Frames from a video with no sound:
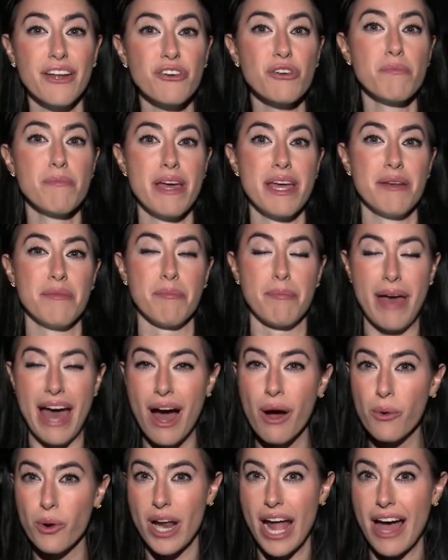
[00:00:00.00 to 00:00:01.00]
intermittent
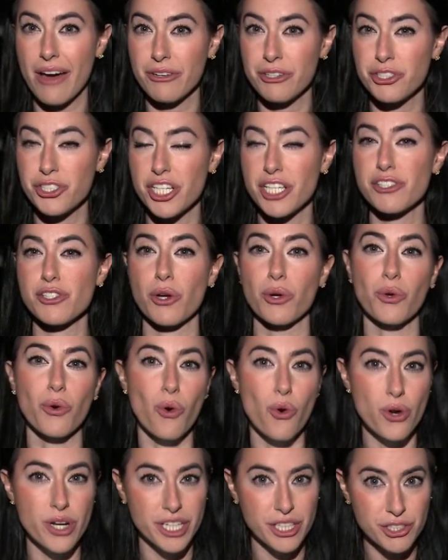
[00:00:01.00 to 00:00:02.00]
power outages,
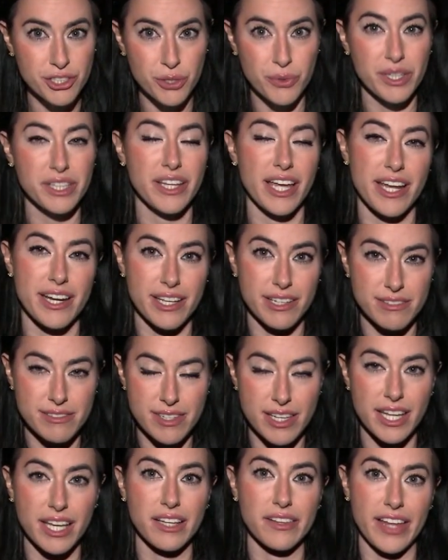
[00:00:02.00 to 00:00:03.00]
according to Atlantic
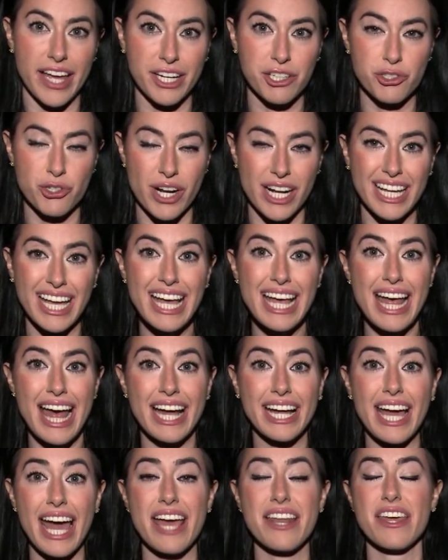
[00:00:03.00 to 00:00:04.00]
City Electric.
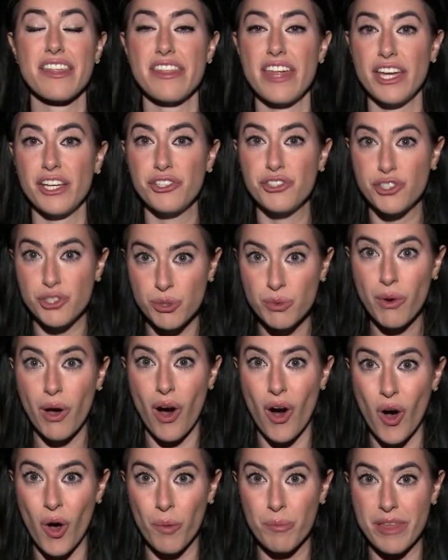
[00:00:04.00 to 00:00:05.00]
Again, they do
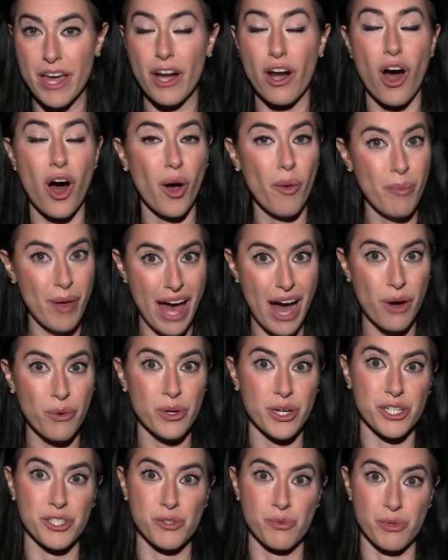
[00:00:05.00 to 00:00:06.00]
hope that all
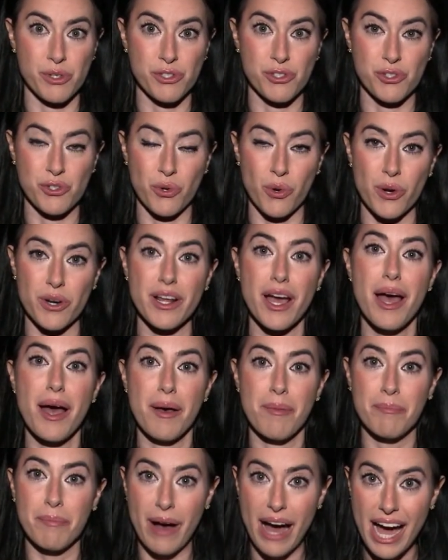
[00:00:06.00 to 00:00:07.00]
power is restored
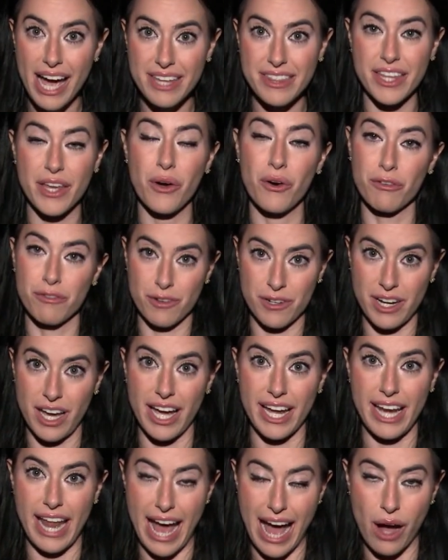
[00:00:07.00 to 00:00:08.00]
by the
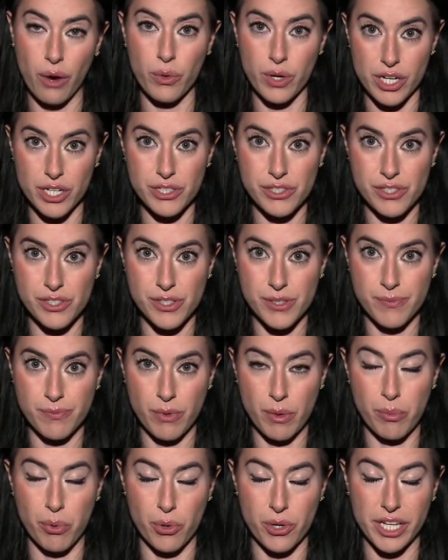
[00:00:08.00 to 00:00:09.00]
overnight hours.
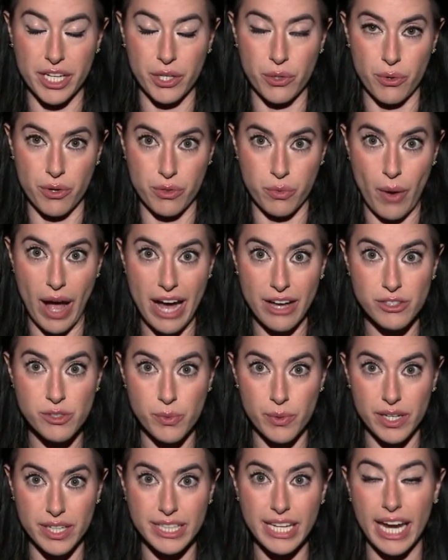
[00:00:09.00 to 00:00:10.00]
Reporting in North
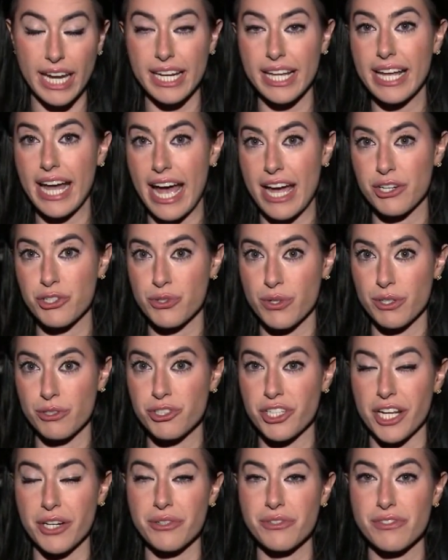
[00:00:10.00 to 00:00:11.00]
Wildwood, Katie
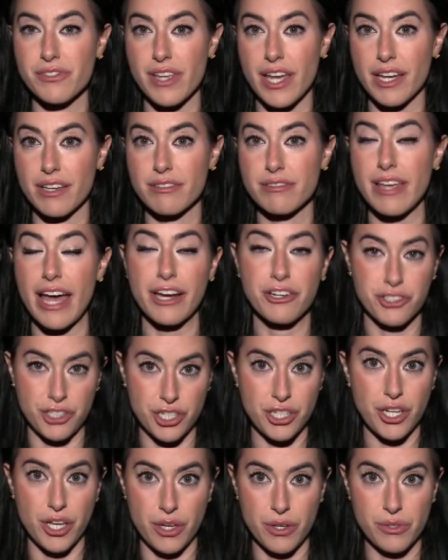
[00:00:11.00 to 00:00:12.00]
Katro, Channel 6
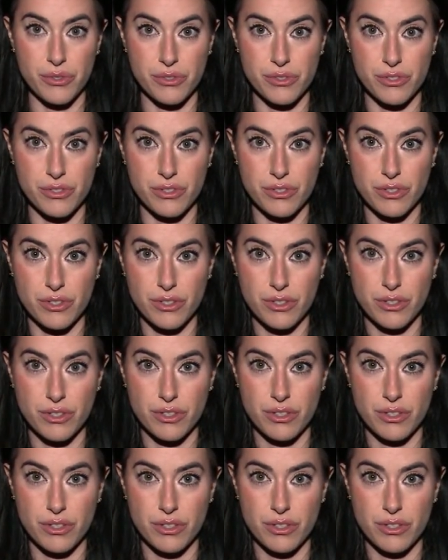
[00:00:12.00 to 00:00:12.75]
Action News.